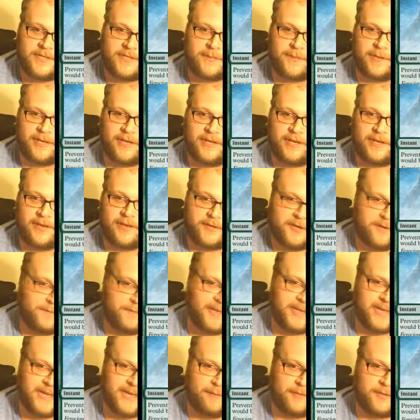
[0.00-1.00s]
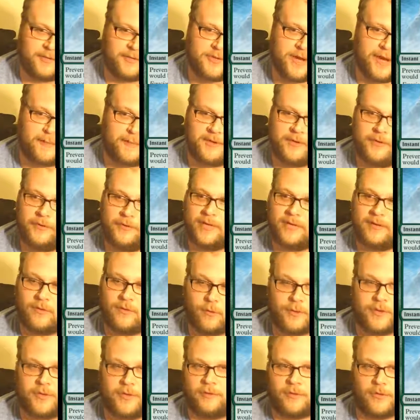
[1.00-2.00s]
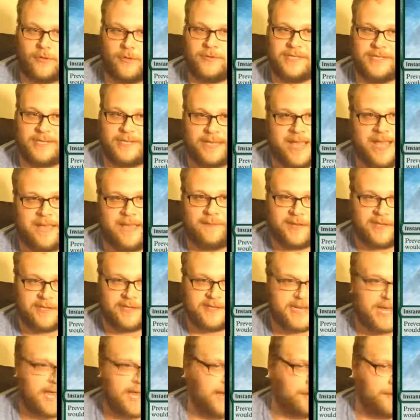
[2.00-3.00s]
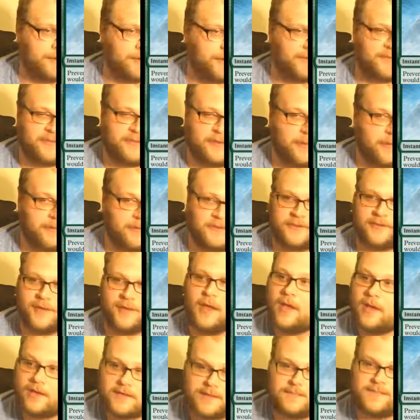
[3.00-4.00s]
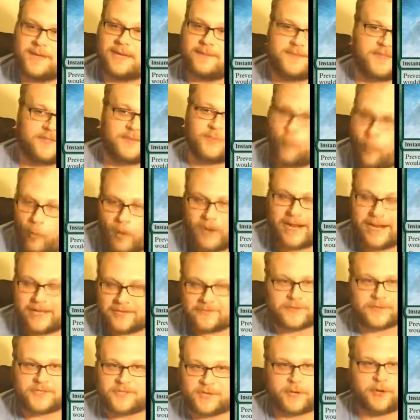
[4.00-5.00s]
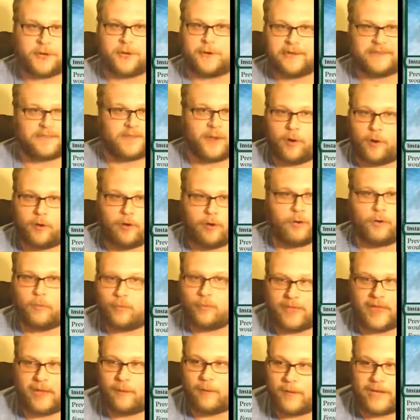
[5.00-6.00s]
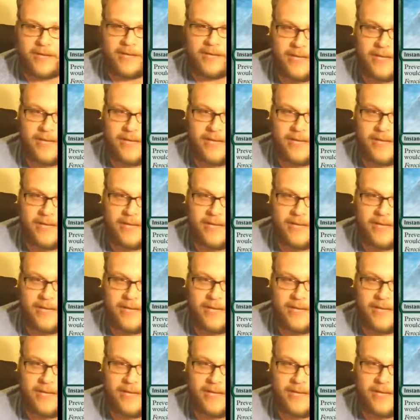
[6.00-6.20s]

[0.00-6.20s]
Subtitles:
between, you know, you being able to drop an Ugin or you losing the game against aggro. So sometimes just one extra turn is all that